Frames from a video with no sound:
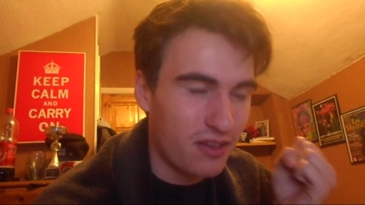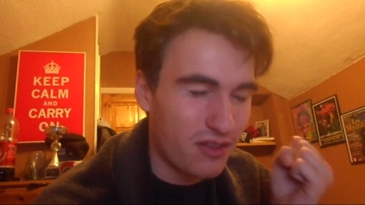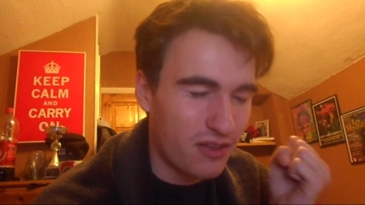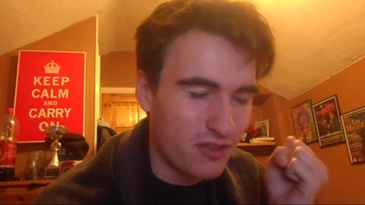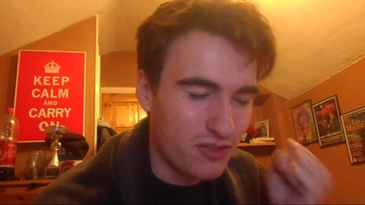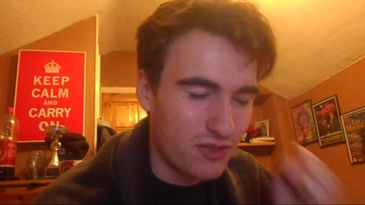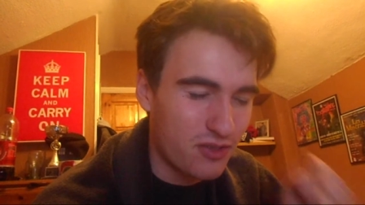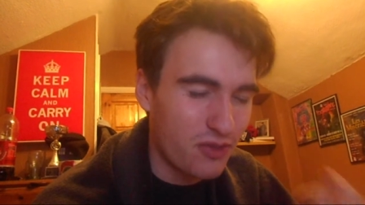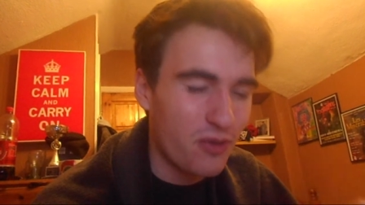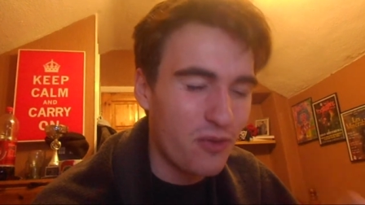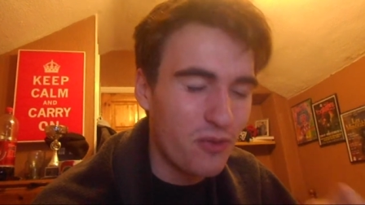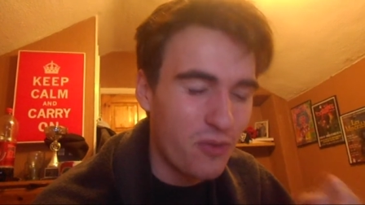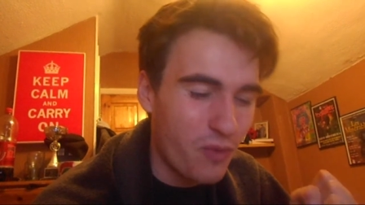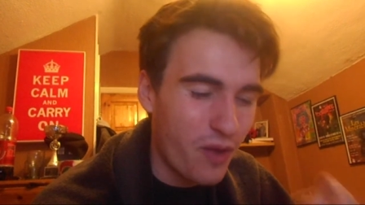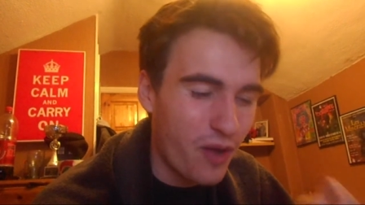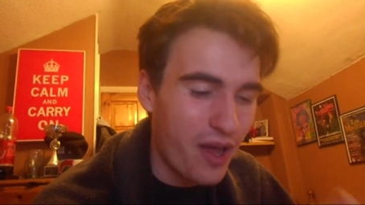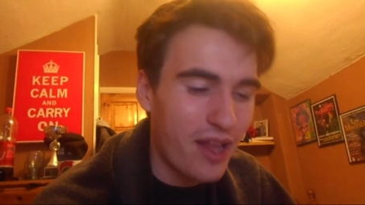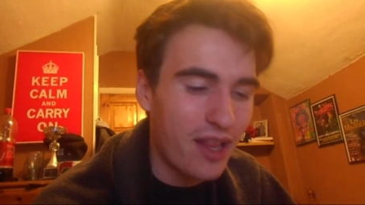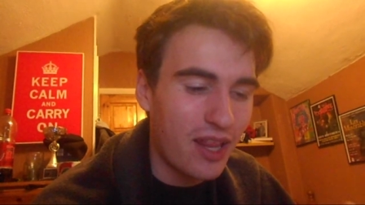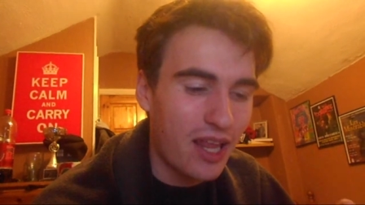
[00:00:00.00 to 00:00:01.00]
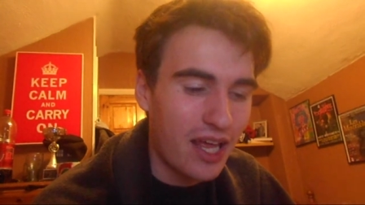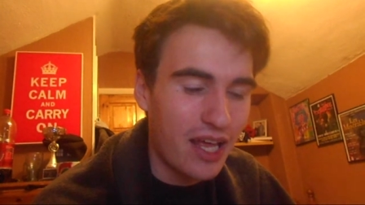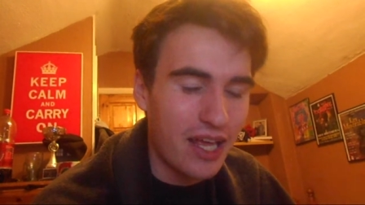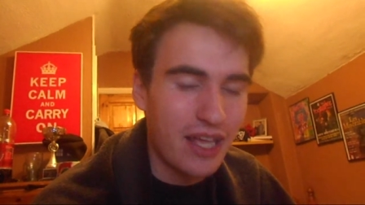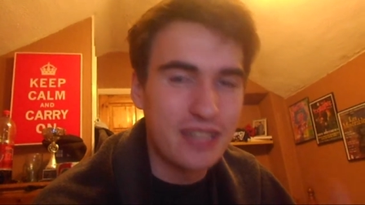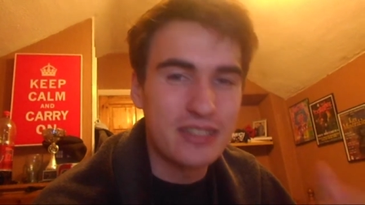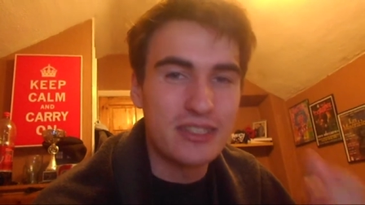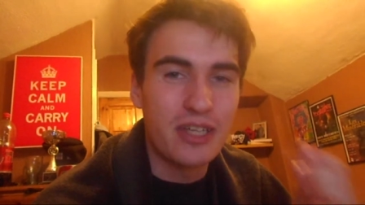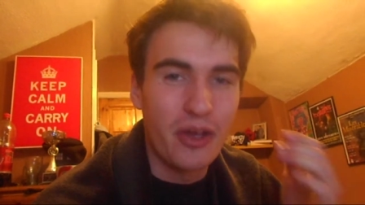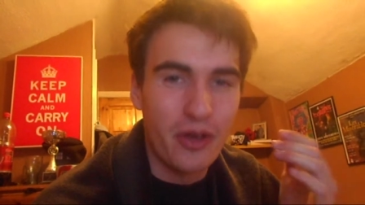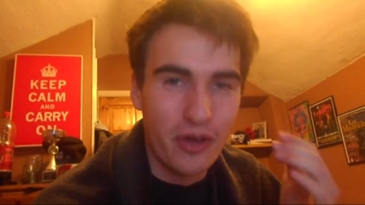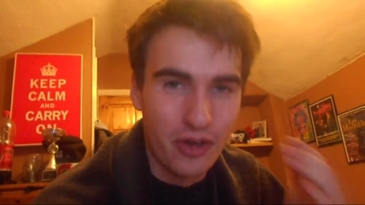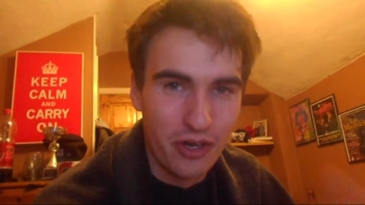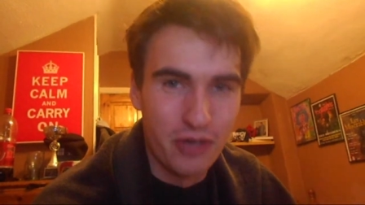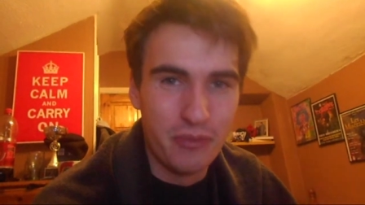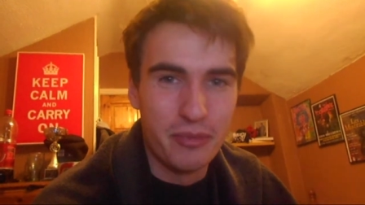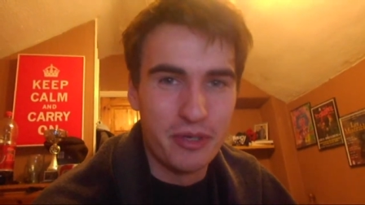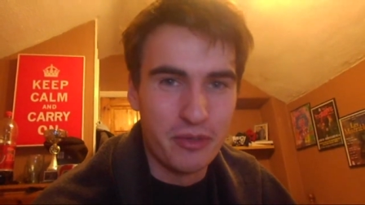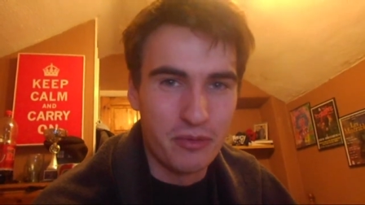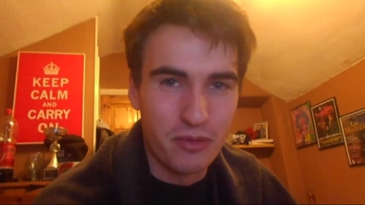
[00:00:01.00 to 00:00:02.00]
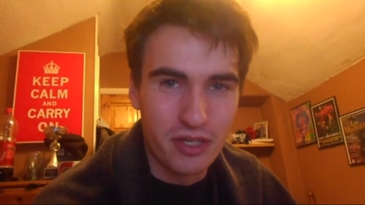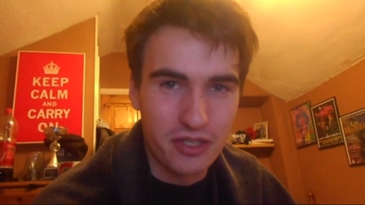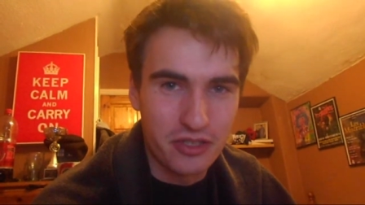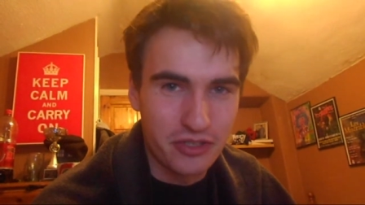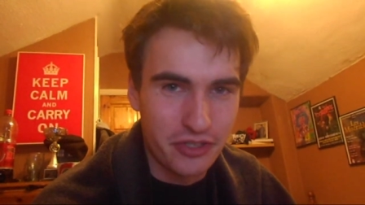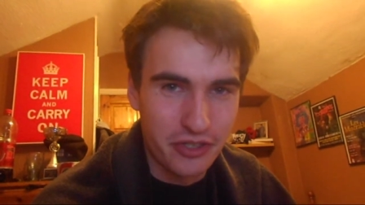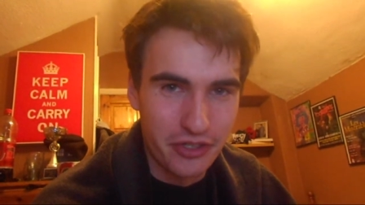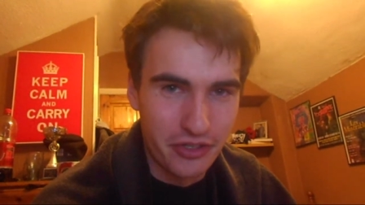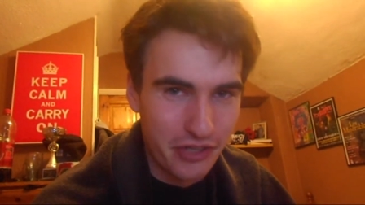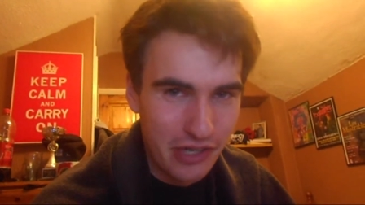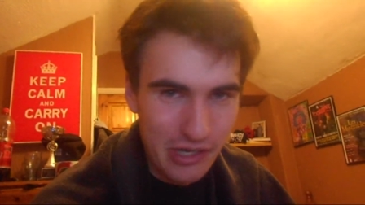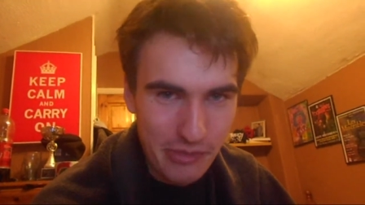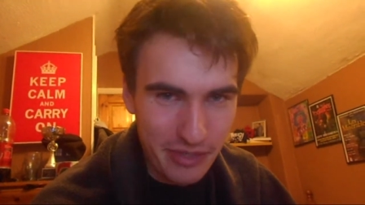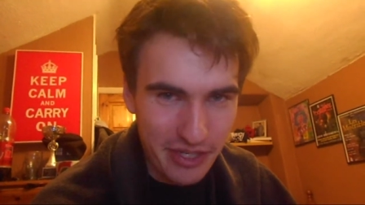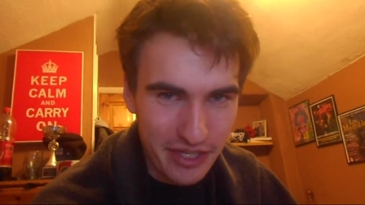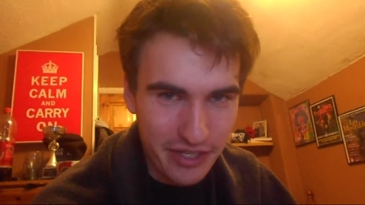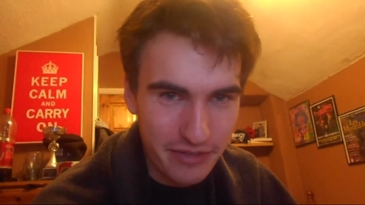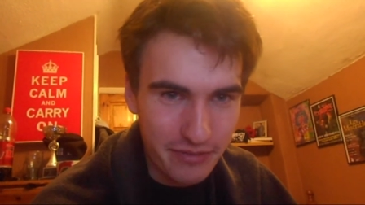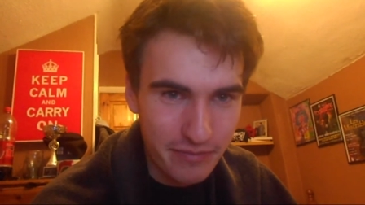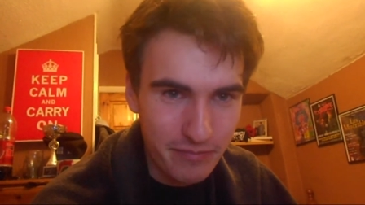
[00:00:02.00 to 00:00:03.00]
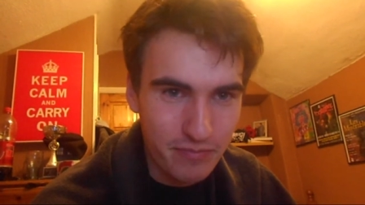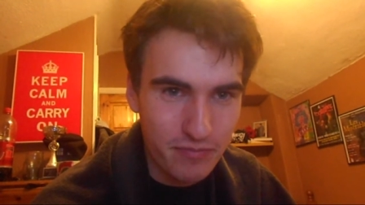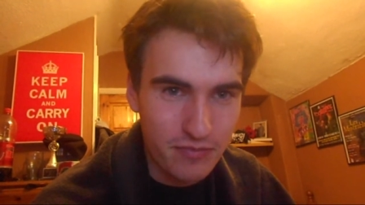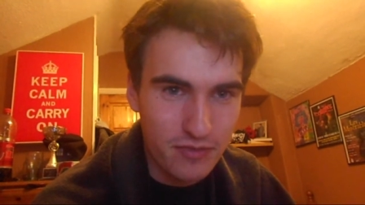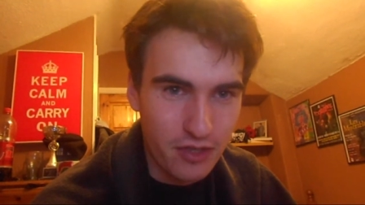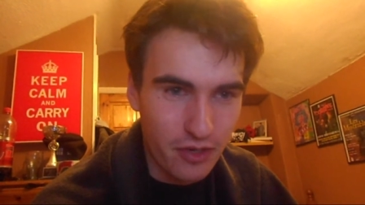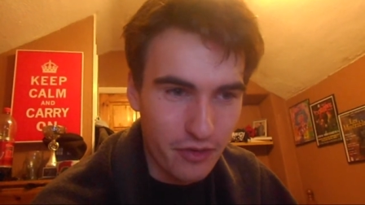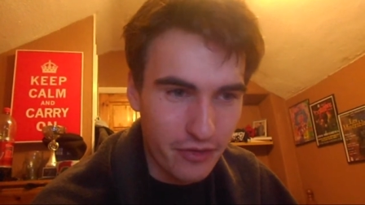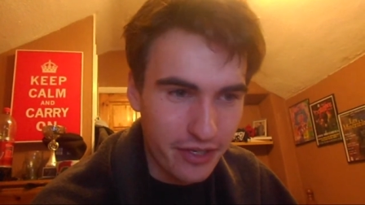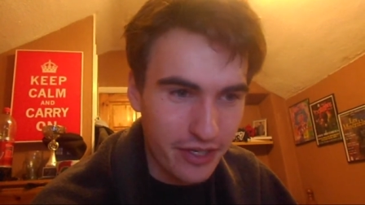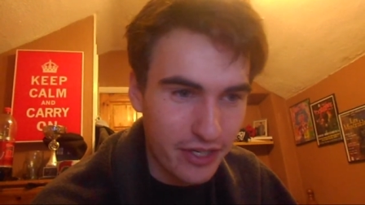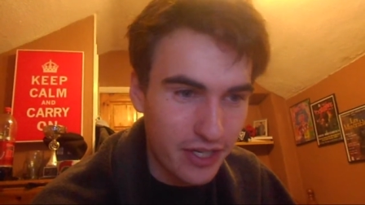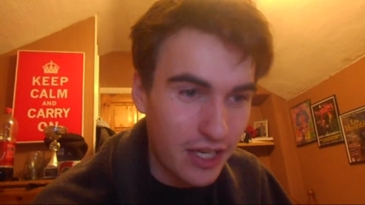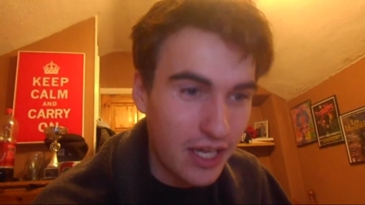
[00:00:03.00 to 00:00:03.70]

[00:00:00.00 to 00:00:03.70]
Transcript: so well as Obi-Wan Kenobi, sorry,